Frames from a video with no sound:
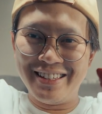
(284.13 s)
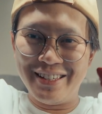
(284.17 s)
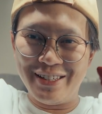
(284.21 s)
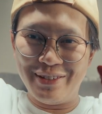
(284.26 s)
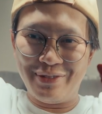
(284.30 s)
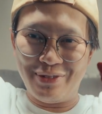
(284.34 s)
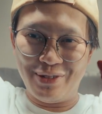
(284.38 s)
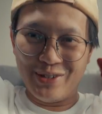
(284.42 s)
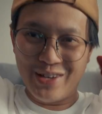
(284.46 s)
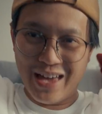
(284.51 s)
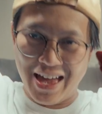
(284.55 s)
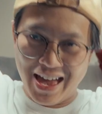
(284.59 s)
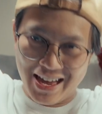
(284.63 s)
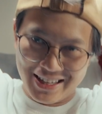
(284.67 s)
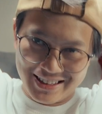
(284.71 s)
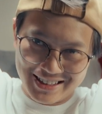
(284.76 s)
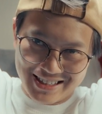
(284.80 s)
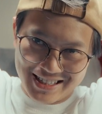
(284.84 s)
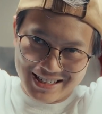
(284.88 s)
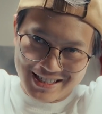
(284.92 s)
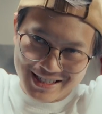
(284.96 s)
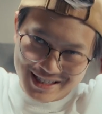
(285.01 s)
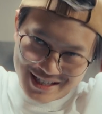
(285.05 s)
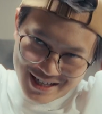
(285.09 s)
If you hang
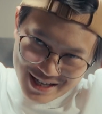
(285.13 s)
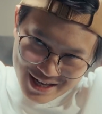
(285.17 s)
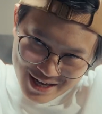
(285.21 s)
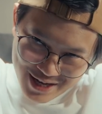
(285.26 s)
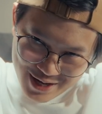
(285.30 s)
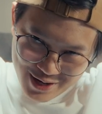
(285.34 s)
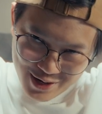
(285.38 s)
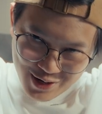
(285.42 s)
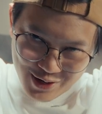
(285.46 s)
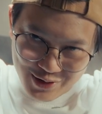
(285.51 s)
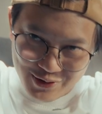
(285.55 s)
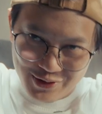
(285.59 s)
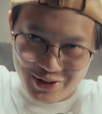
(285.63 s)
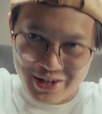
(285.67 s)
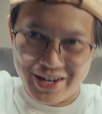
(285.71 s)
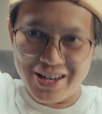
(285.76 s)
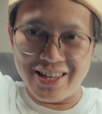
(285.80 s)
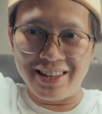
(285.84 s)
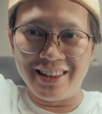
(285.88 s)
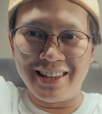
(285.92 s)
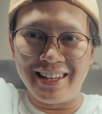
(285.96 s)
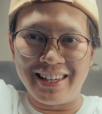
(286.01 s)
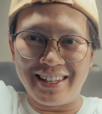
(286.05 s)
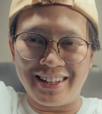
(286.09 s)
this
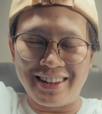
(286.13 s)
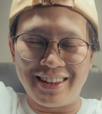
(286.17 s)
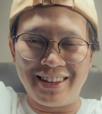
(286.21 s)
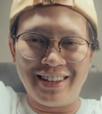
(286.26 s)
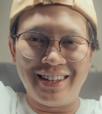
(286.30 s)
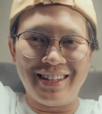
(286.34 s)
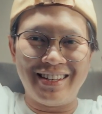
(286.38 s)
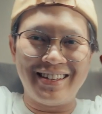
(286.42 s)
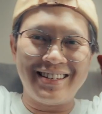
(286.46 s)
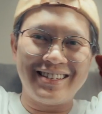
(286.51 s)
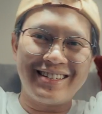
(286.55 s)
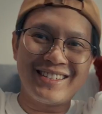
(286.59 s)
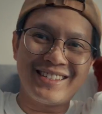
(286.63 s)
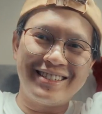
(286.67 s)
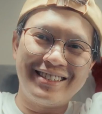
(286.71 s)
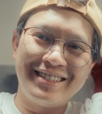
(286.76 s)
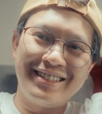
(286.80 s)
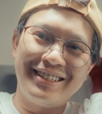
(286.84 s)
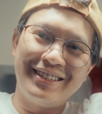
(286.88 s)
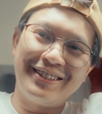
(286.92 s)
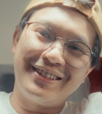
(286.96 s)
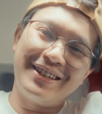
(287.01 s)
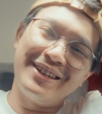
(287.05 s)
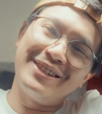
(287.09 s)
overhead like
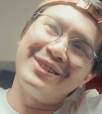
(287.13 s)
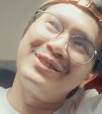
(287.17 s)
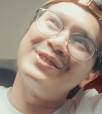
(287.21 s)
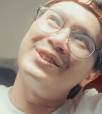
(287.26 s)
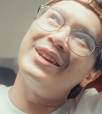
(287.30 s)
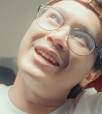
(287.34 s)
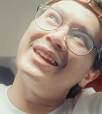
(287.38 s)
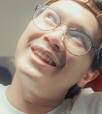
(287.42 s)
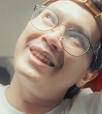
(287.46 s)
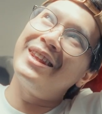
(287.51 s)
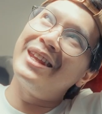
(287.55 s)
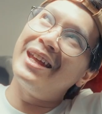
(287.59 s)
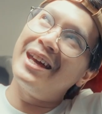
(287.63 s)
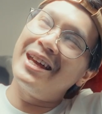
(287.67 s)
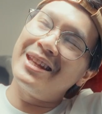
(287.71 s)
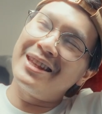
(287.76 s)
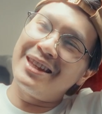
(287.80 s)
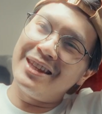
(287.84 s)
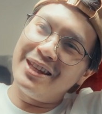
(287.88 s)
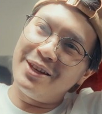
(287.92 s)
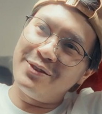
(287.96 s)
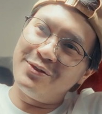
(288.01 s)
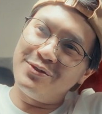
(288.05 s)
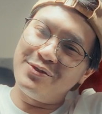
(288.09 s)
this, you can create
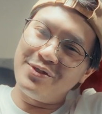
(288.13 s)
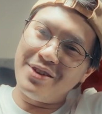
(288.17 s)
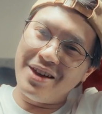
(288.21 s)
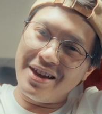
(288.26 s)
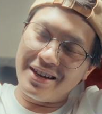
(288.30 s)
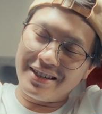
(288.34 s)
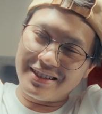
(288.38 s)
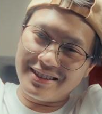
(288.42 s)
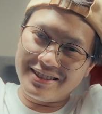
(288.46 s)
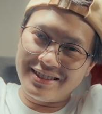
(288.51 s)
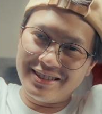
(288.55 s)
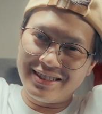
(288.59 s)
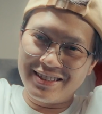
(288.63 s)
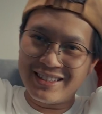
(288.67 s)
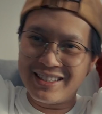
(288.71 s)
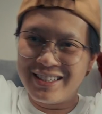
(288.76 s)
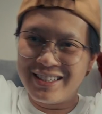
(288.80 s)
that effect.